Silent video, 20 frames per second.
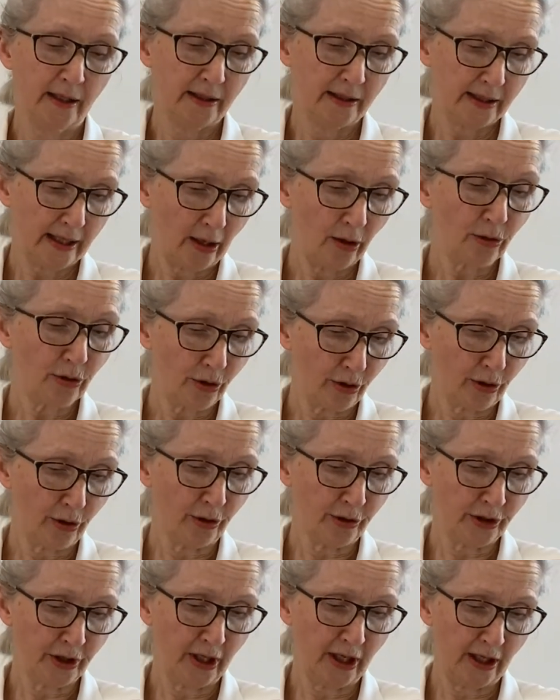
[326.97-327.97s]
Tell
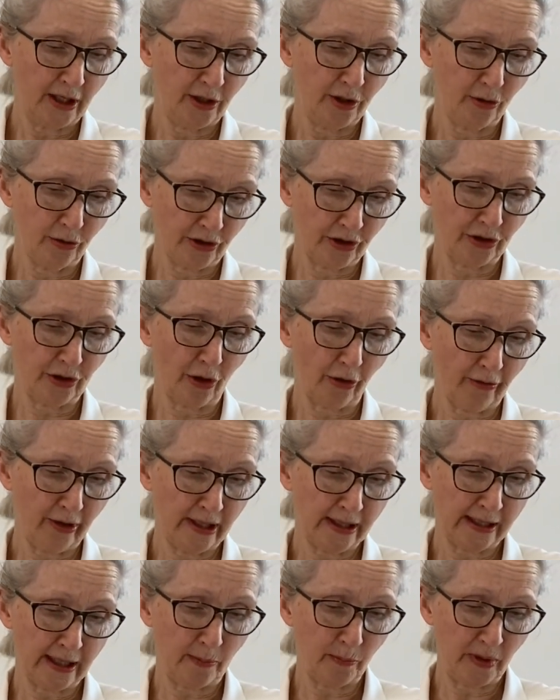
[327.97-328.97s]
God you're sorry,
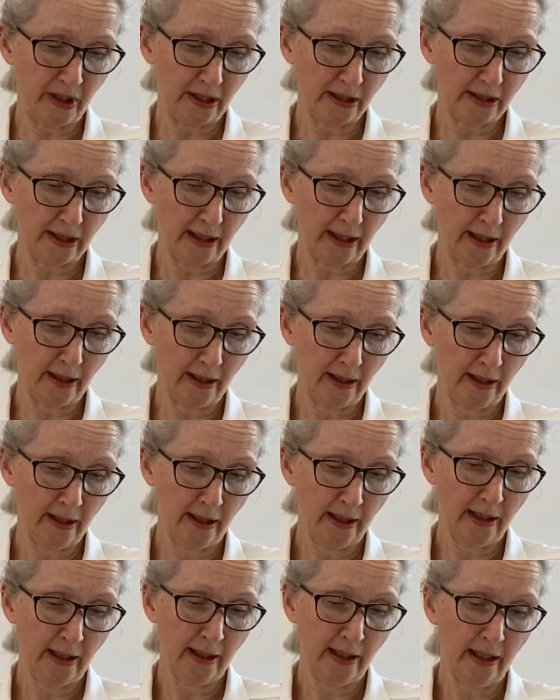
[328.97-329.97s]
said Peter.
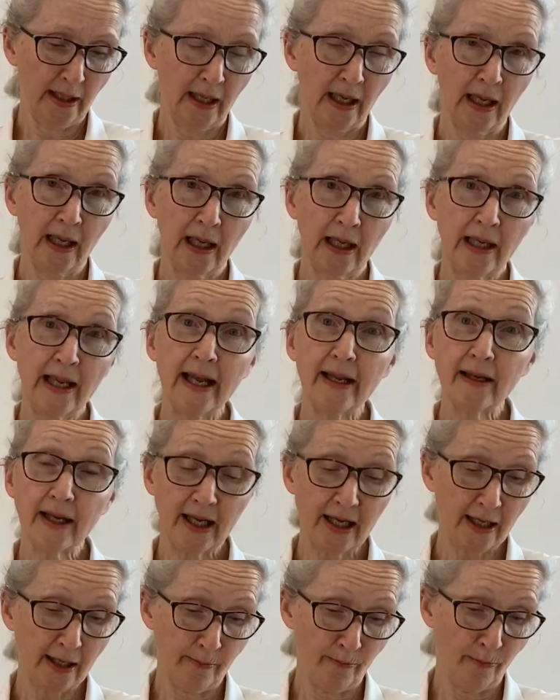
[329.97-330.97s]
Let
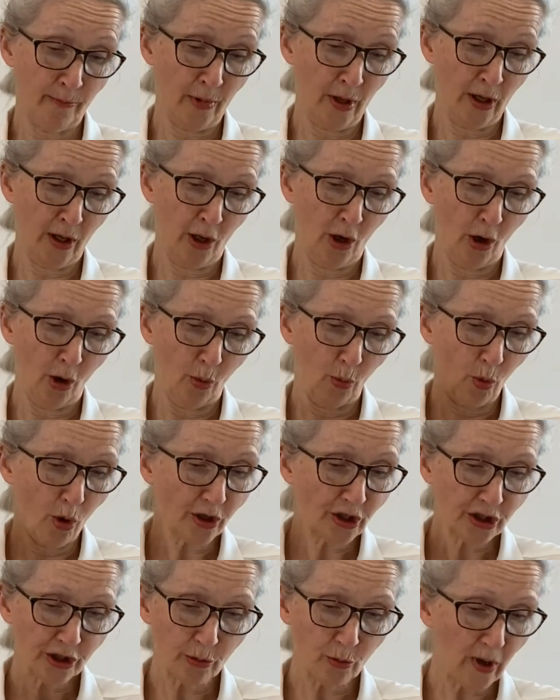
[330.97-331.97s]
him
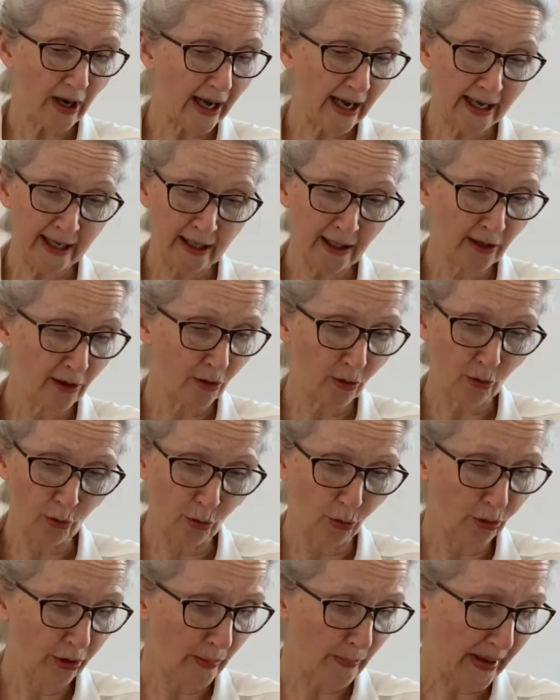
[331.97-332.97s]
wash away
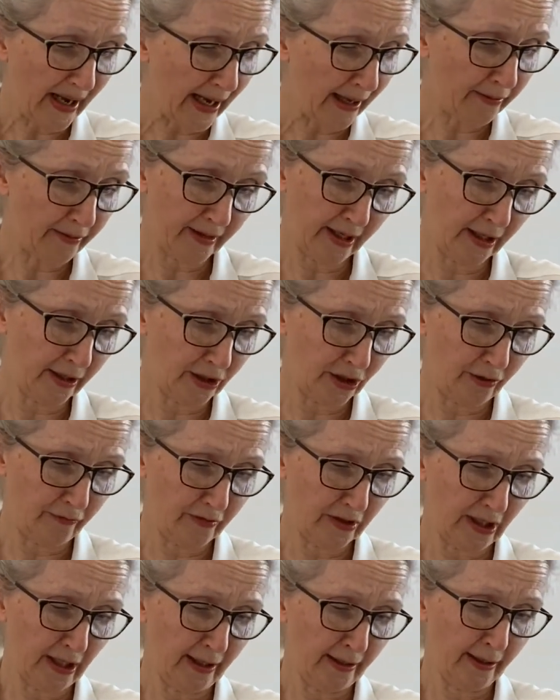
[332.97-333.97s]
all the bad things you've
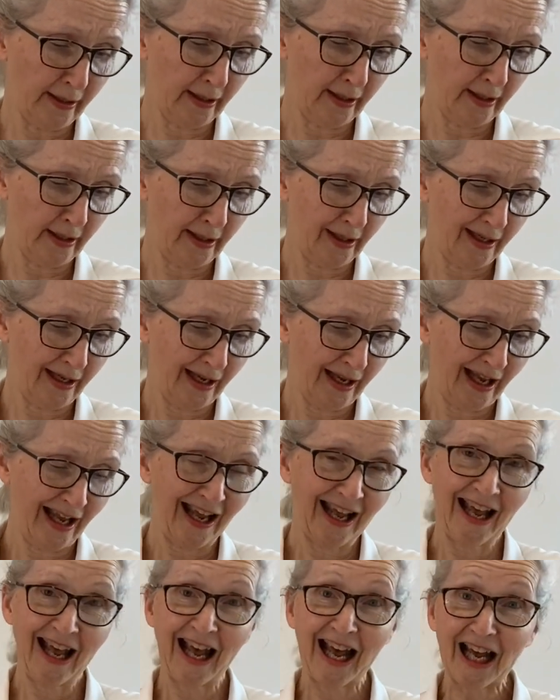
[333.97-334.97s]
done,
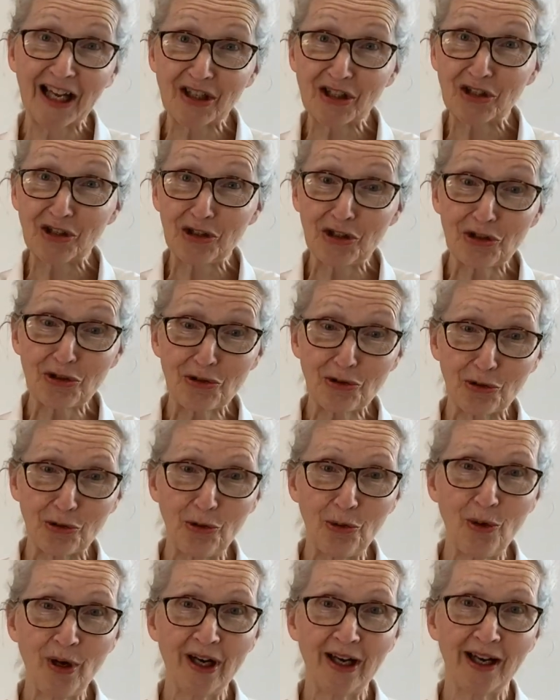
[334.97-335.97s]
and
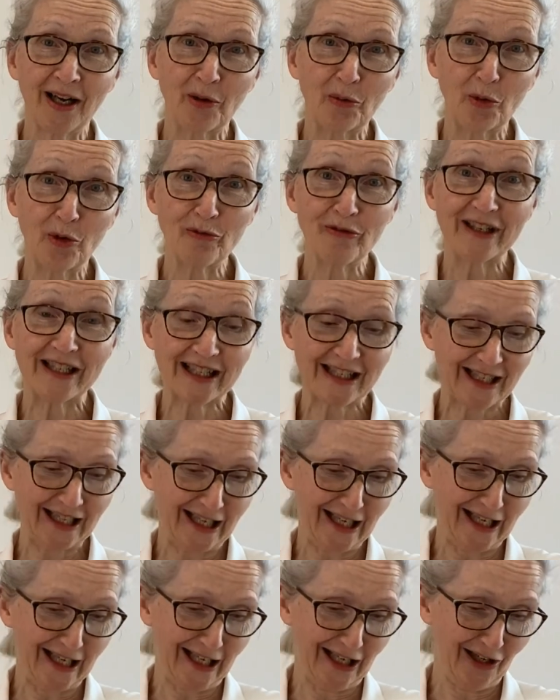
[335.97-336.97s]
you will
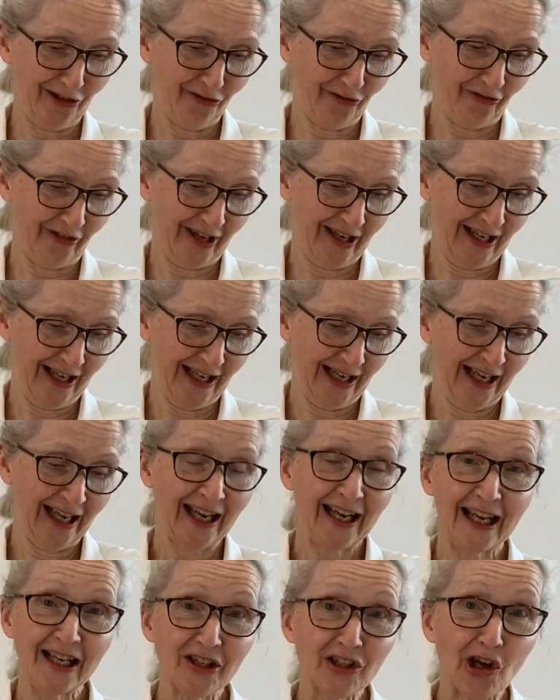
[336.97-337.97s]
receive
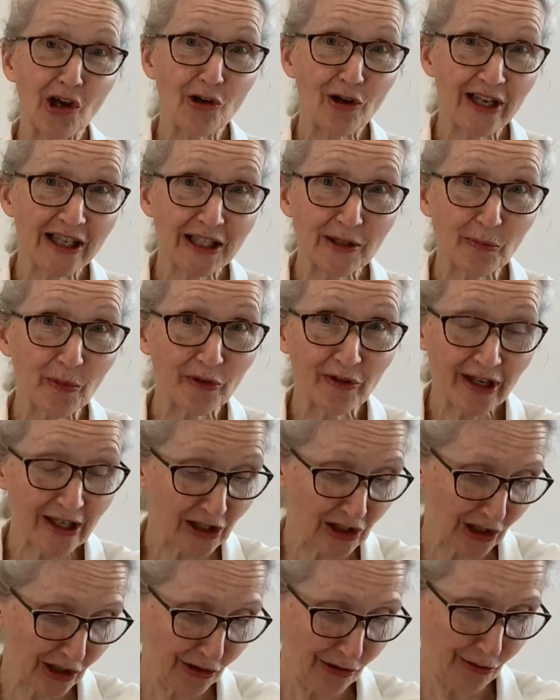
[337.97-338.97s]
his Holy Spirit
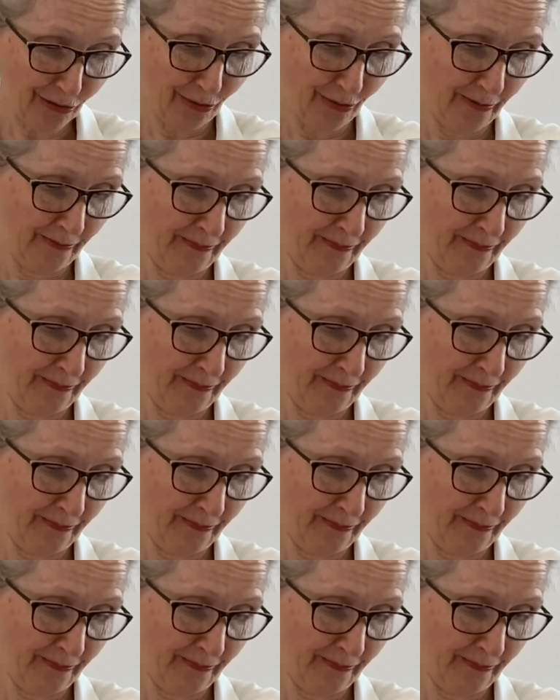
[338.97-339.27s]
too.